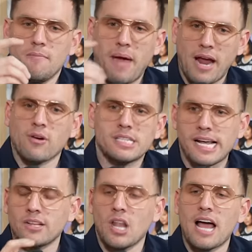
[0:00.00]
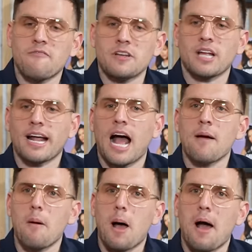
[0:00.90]
parenting and life, it's like,
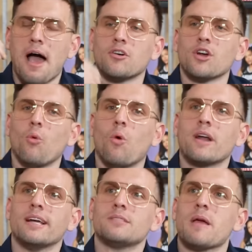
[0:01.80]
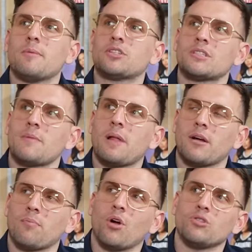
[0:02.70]
I, I don't know what it is. Maybe it's because I'm like
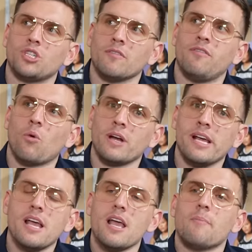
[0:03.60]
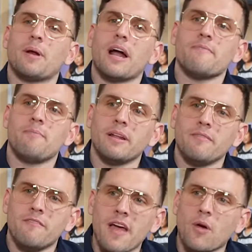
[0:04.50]
approaching 40, but I've
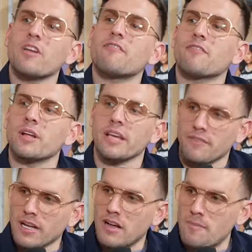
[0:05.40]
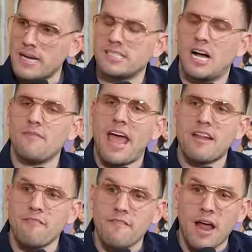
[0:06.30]
been very forgiving of myself.
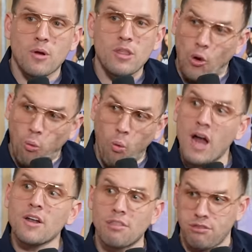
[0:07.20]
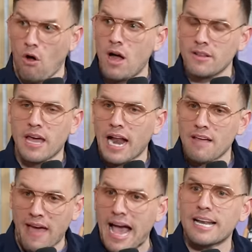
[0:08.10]
And very, the one thought that
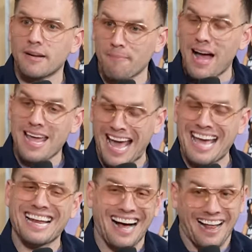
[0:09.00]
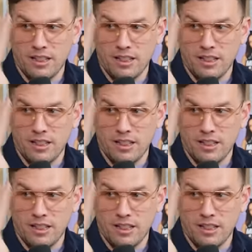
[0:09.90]
I've had in my head a